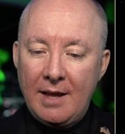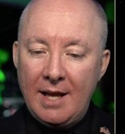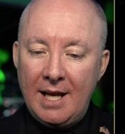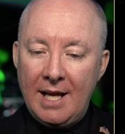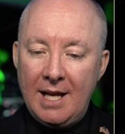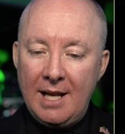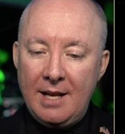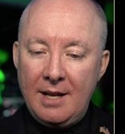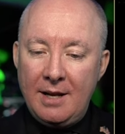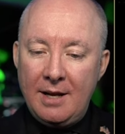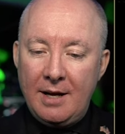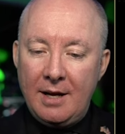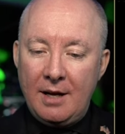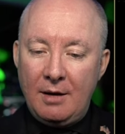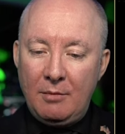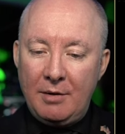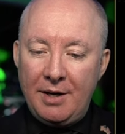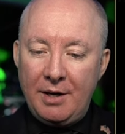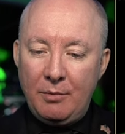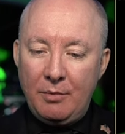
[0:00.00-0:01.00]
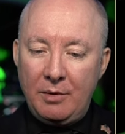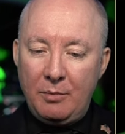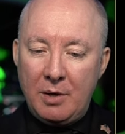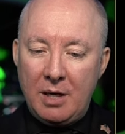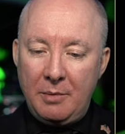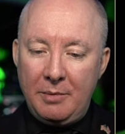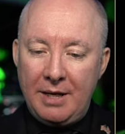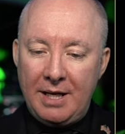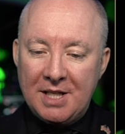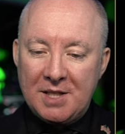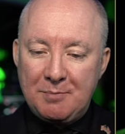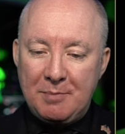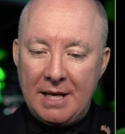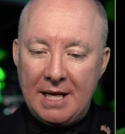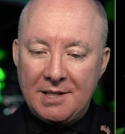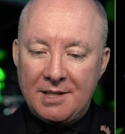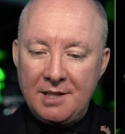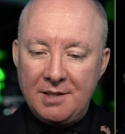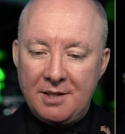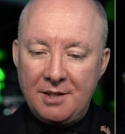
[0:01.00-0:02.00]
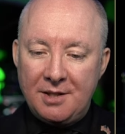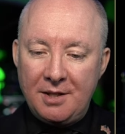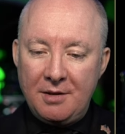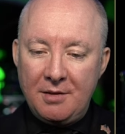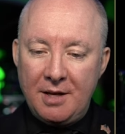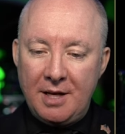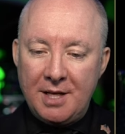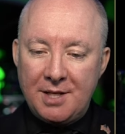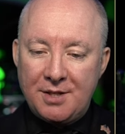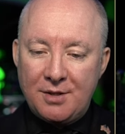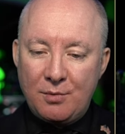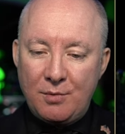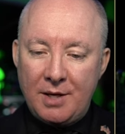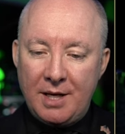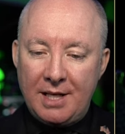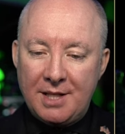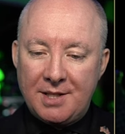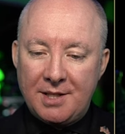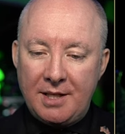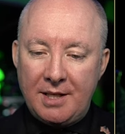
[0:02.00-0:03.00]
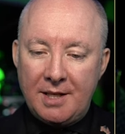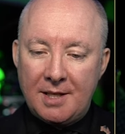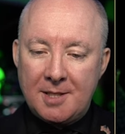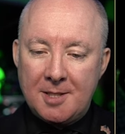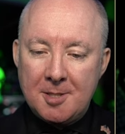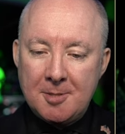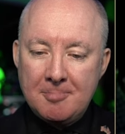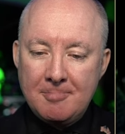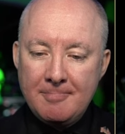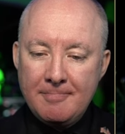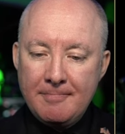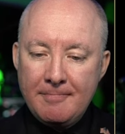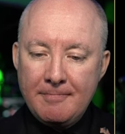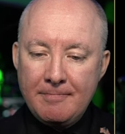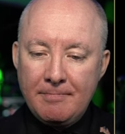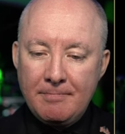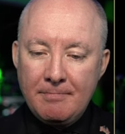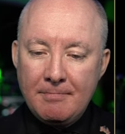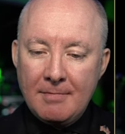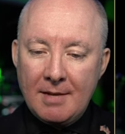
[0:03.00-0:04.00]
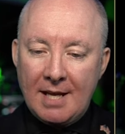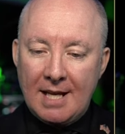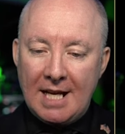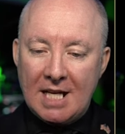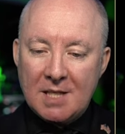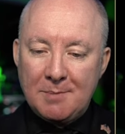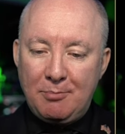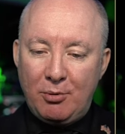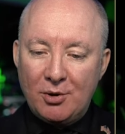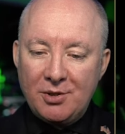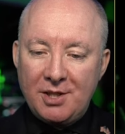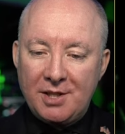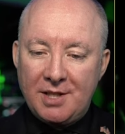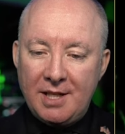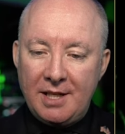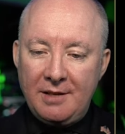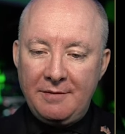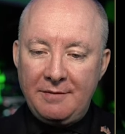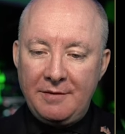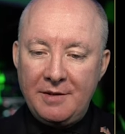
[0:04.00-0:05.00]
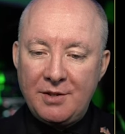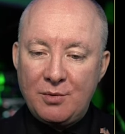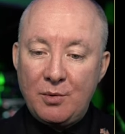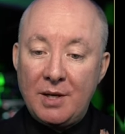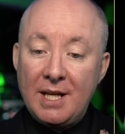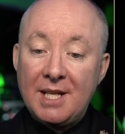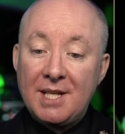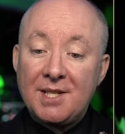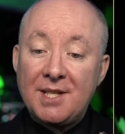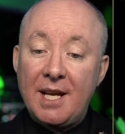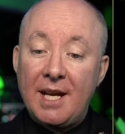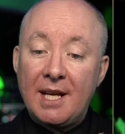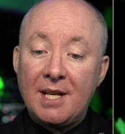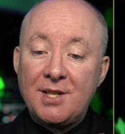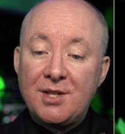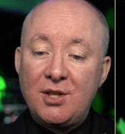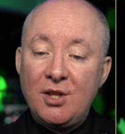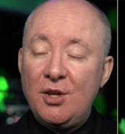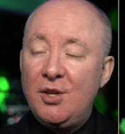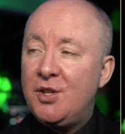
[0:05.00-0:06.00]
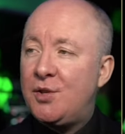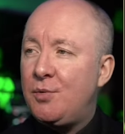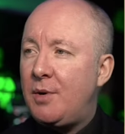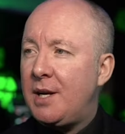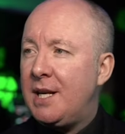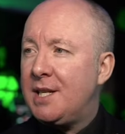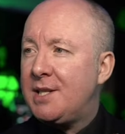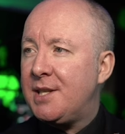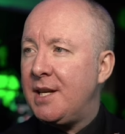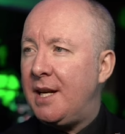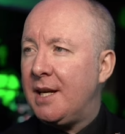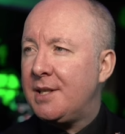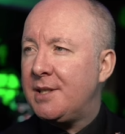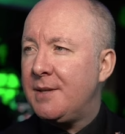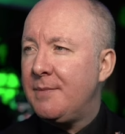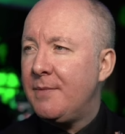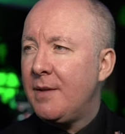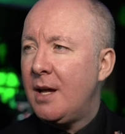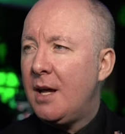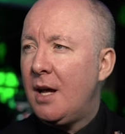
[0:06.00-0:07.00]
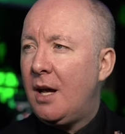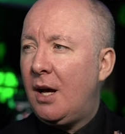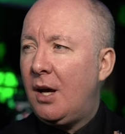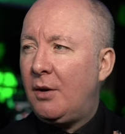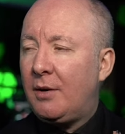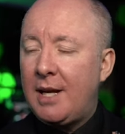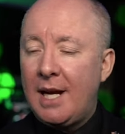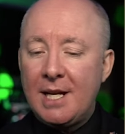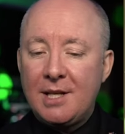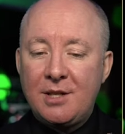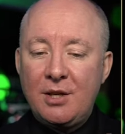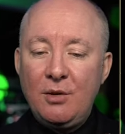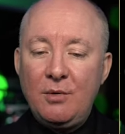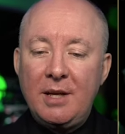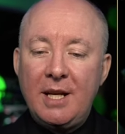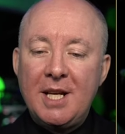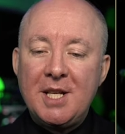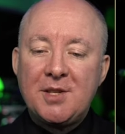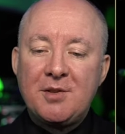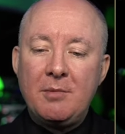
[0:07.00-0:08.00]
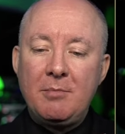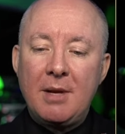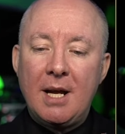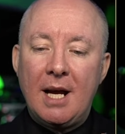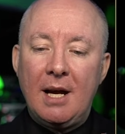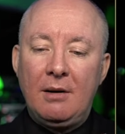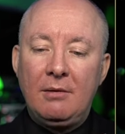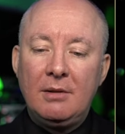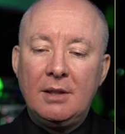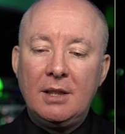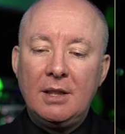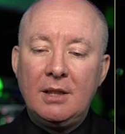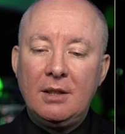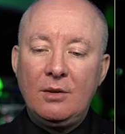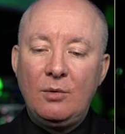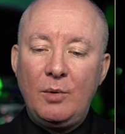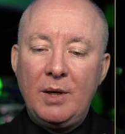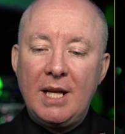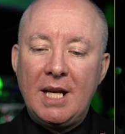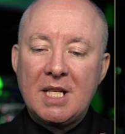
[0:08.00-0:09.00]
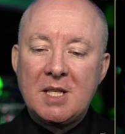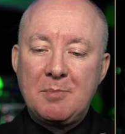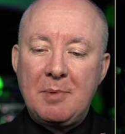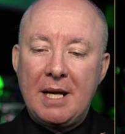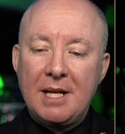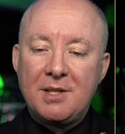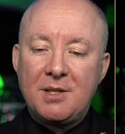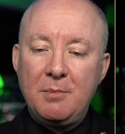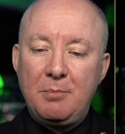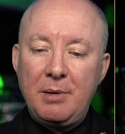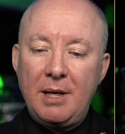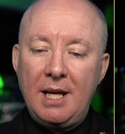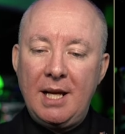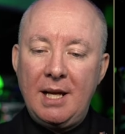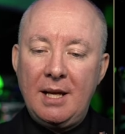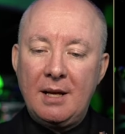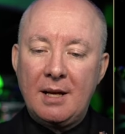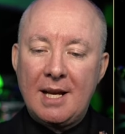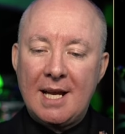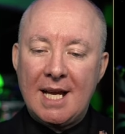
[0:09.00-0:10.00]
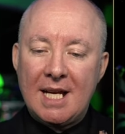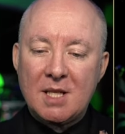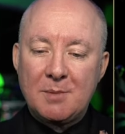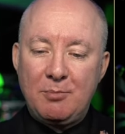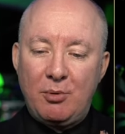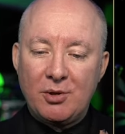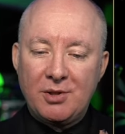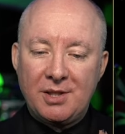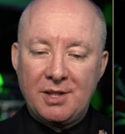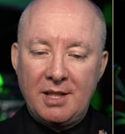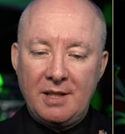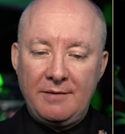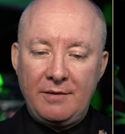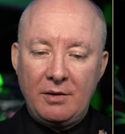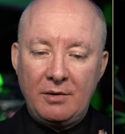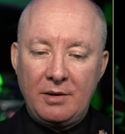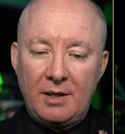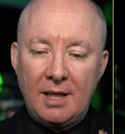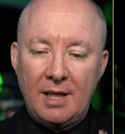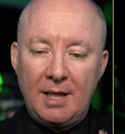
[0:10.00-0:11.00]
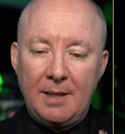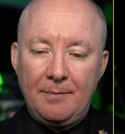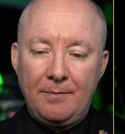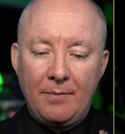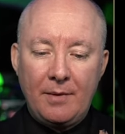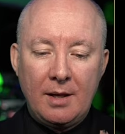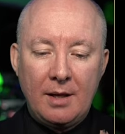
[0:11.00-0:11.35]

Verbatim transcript: In when are we expecting to do this? 26, cash positive in 26, June 26. Okay, 2 years from now, we expect to be cash positive, okay?